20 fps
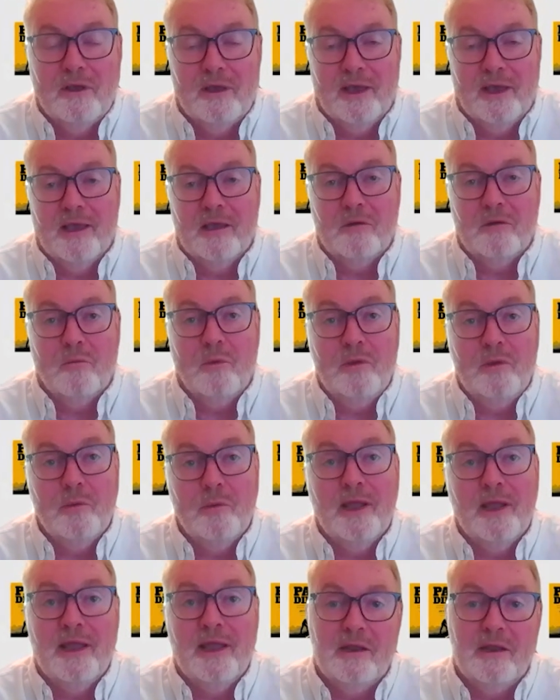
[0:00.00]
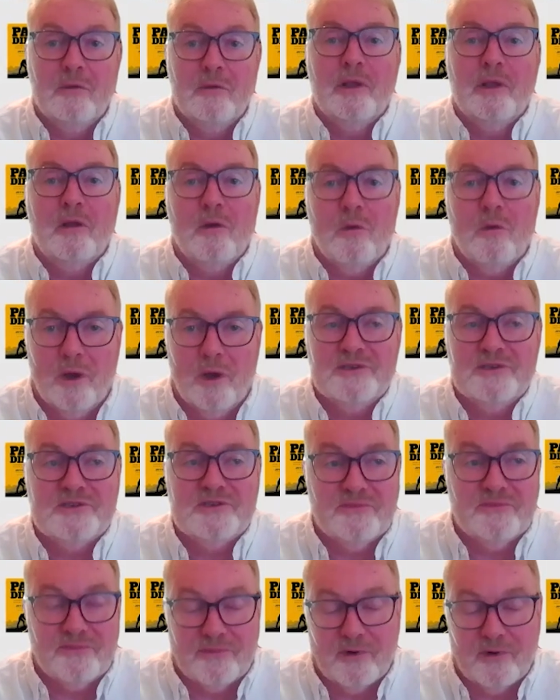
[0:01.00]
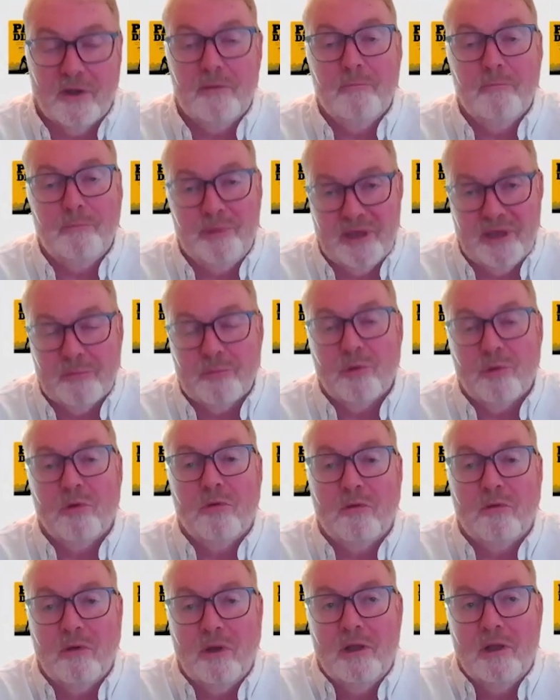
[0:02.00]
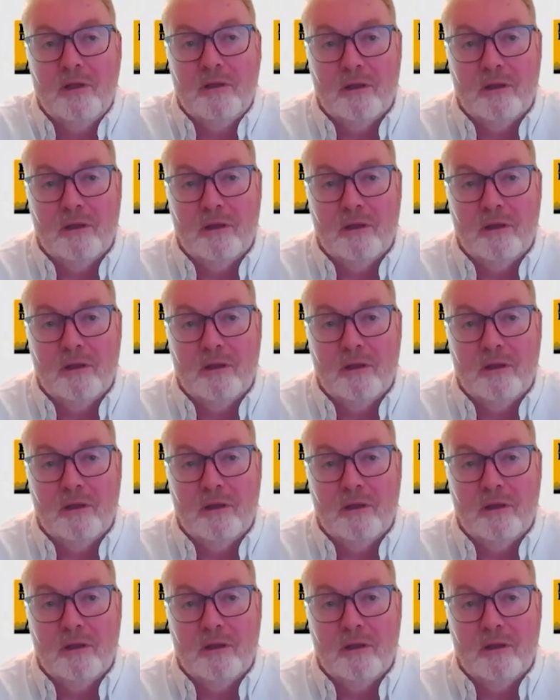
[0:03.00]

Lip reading: And we were getting requests from people,